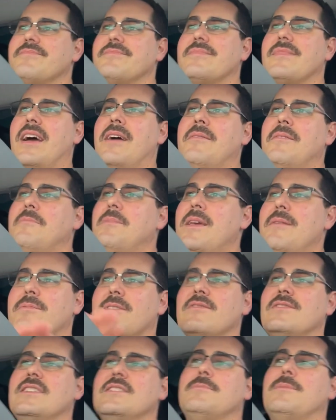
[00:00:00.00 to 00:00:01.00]
I mean,
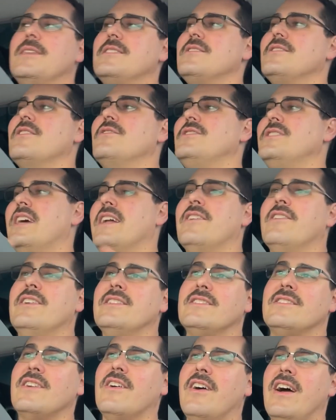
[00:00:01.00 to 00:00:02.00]
people have just been so
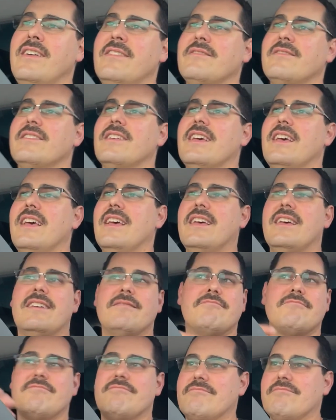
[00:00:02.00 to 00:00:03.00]
generous. So
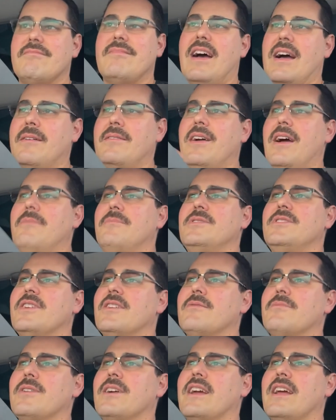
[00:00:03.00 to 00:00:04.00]
I'm
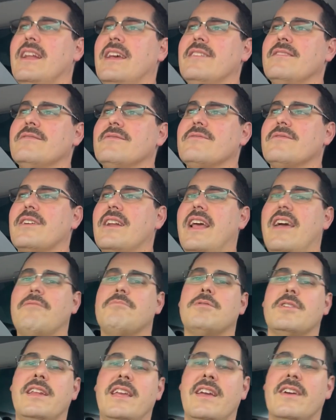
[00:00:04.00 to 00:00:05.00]
sure we're gonna
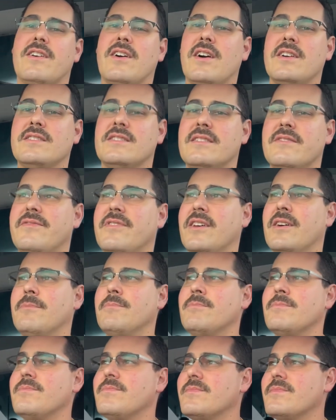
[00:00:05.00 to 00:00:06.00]
have plenty of cars to
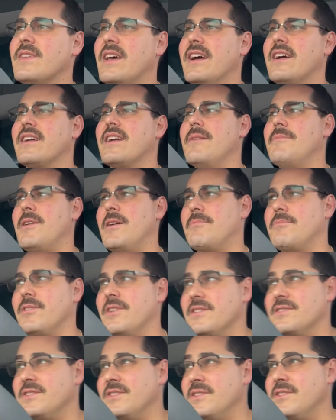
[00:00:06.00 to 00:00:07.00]
film coming up
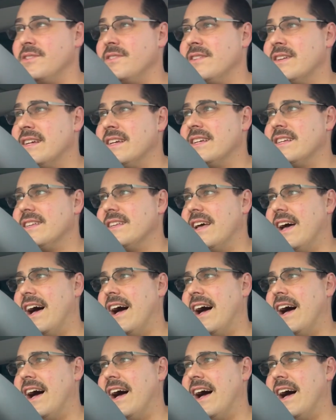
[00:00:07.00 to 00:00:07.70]
real soon.